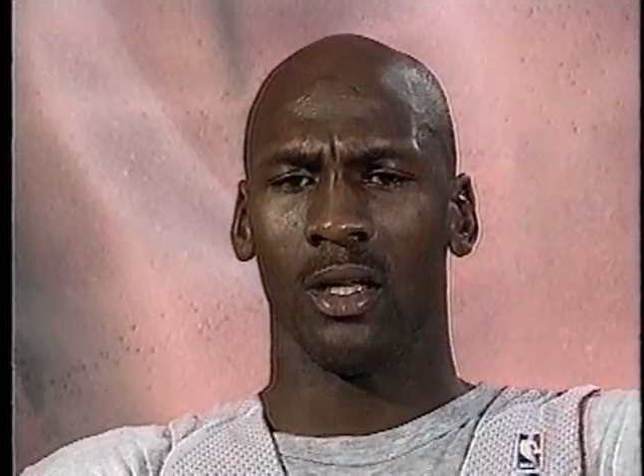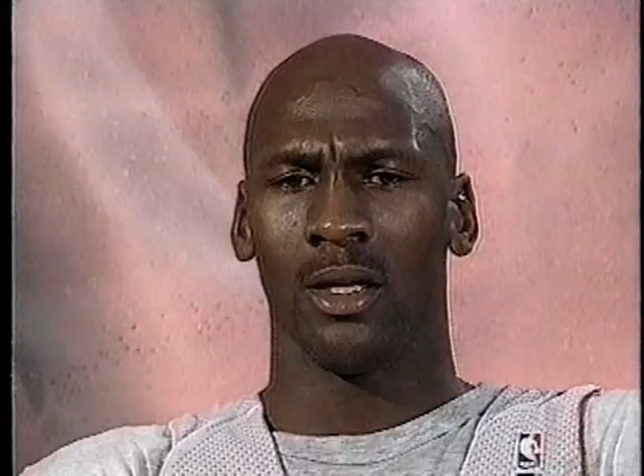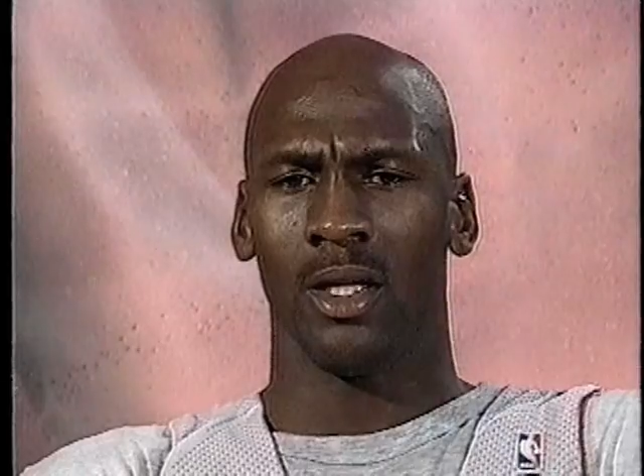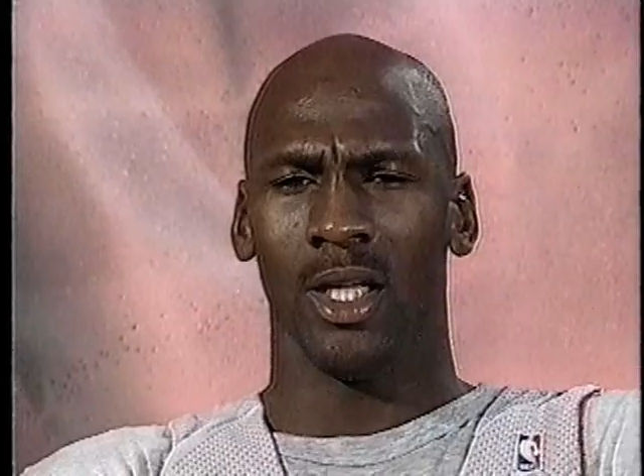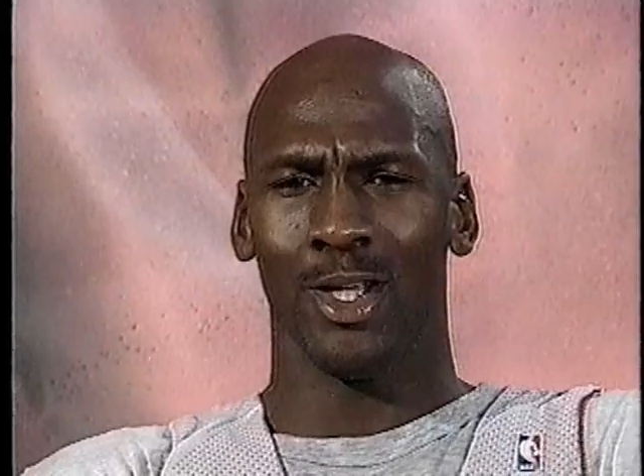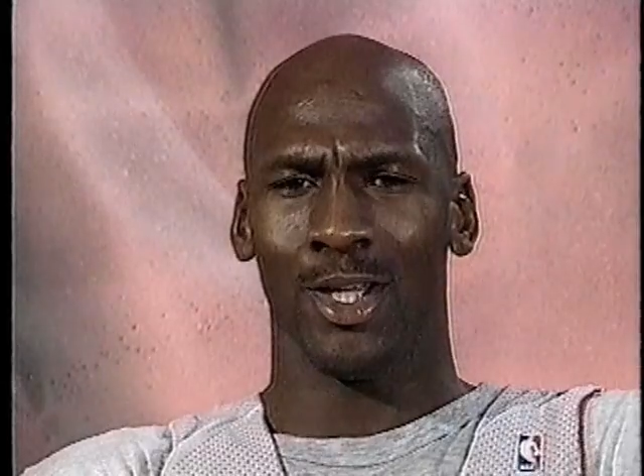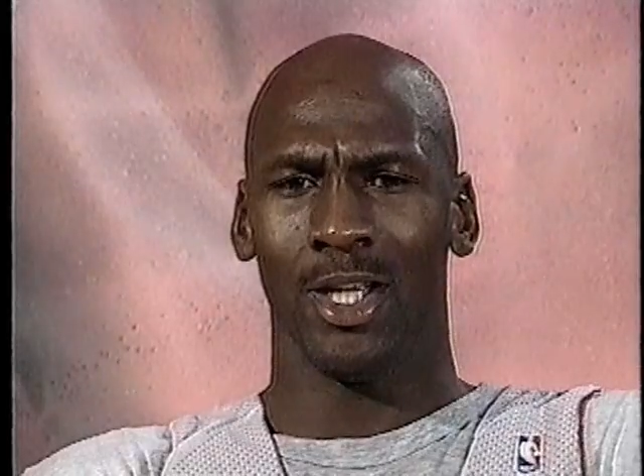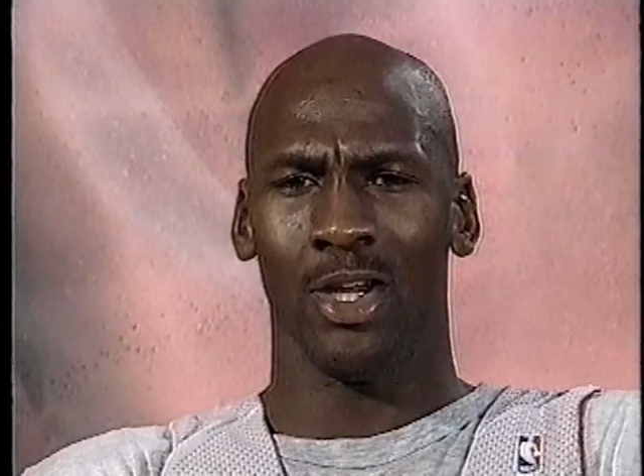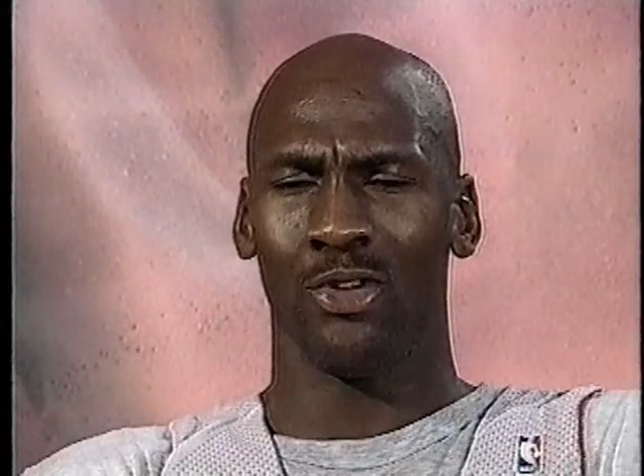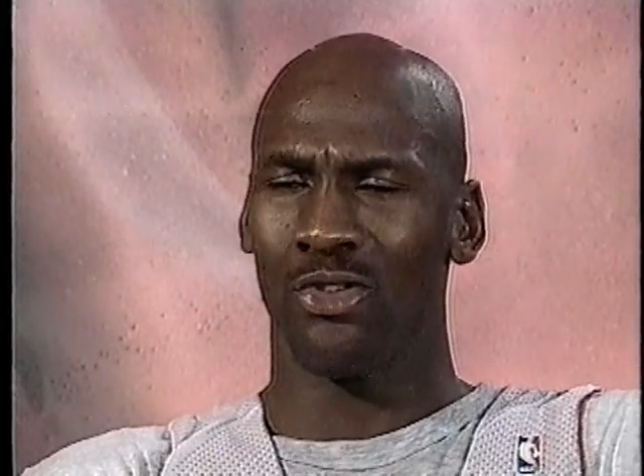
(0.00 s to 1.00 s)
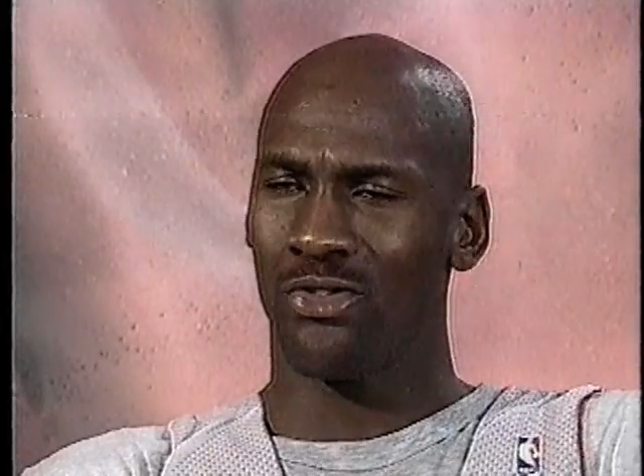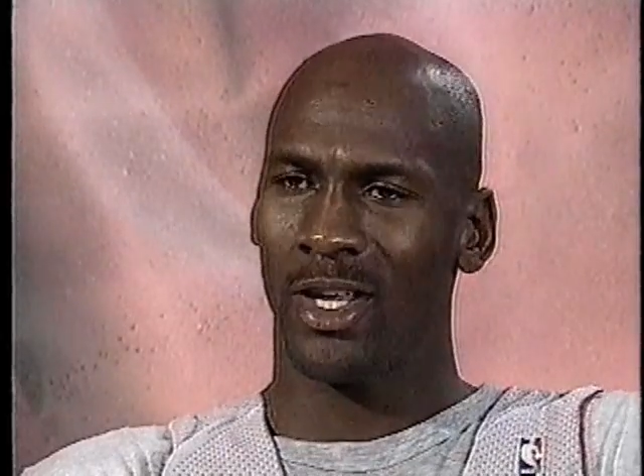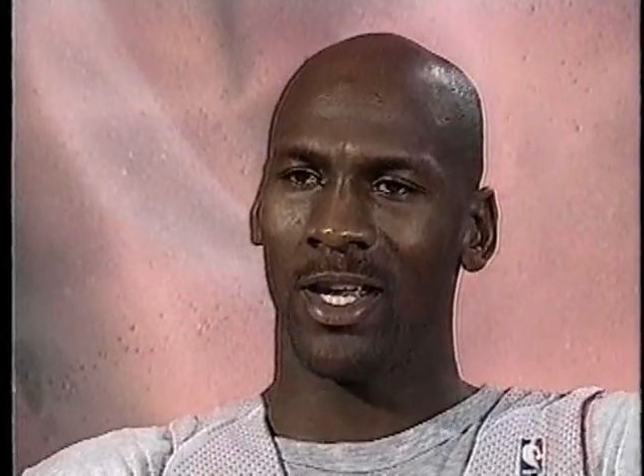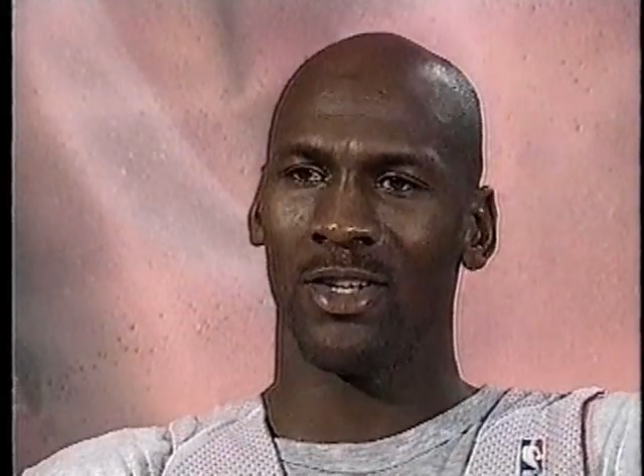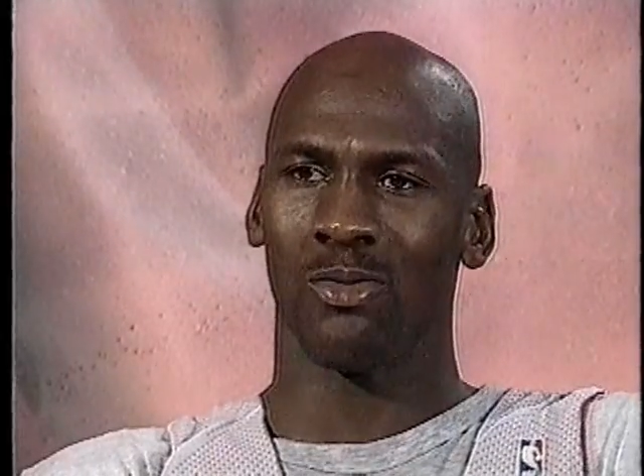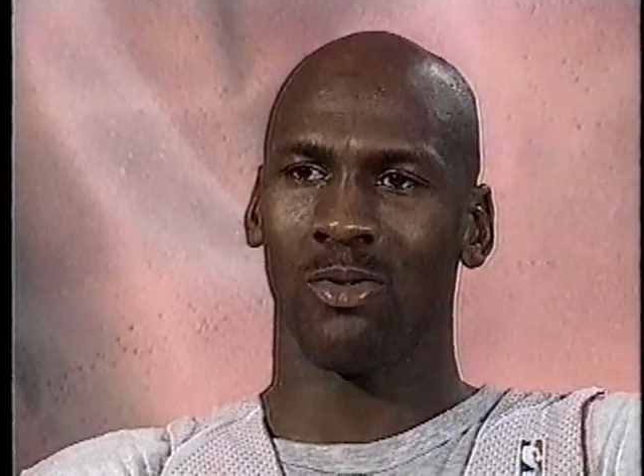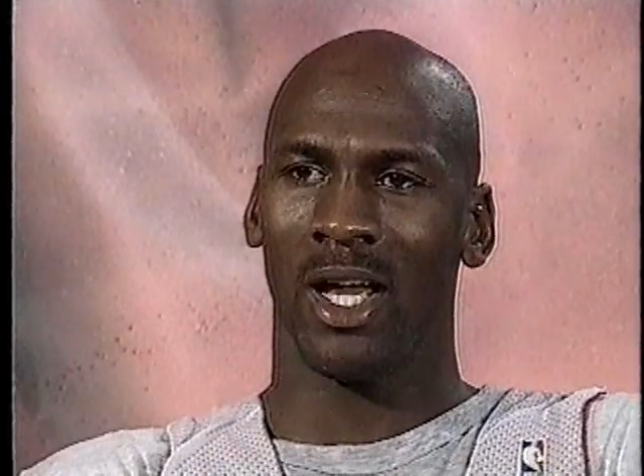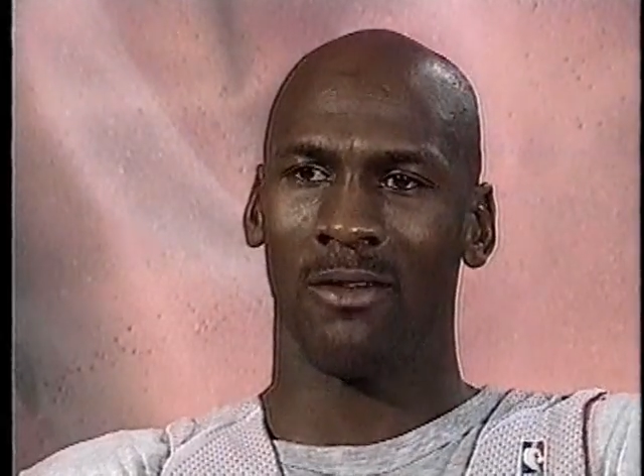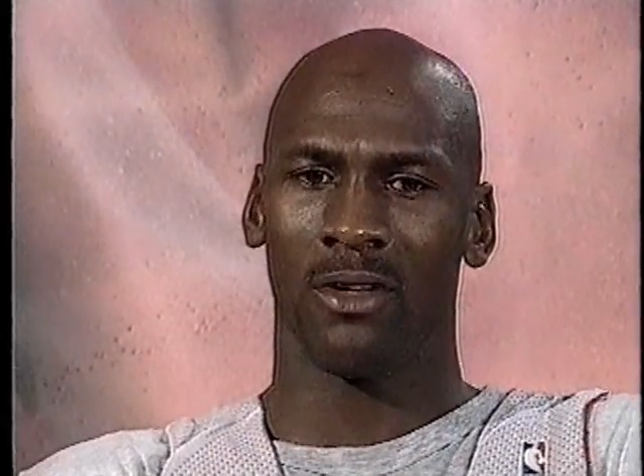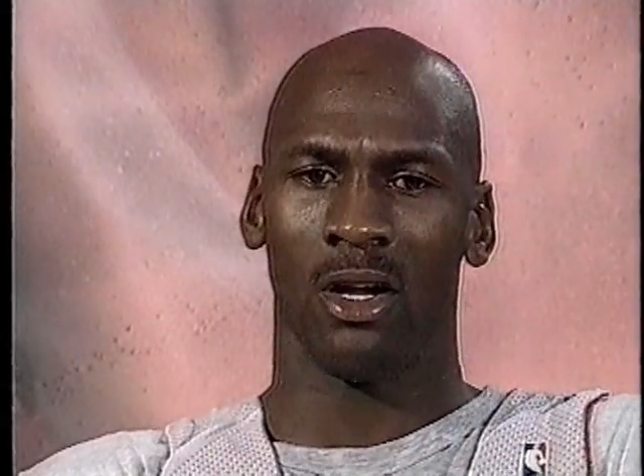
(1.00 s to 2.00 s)
he understands what
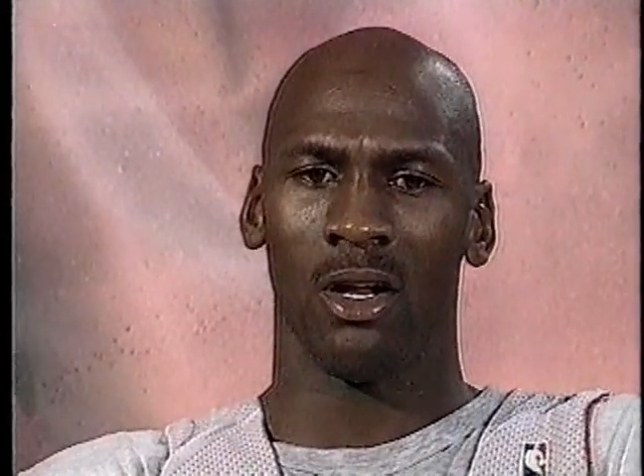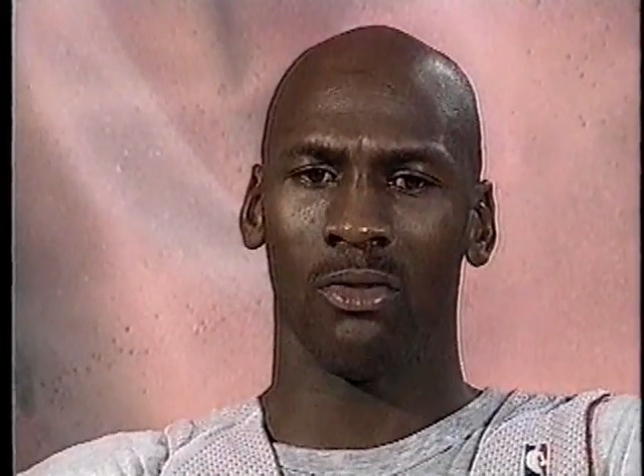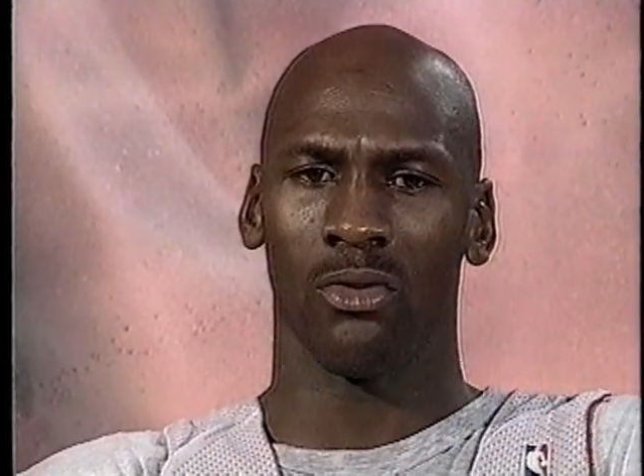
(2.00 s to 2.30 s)
I've gone through,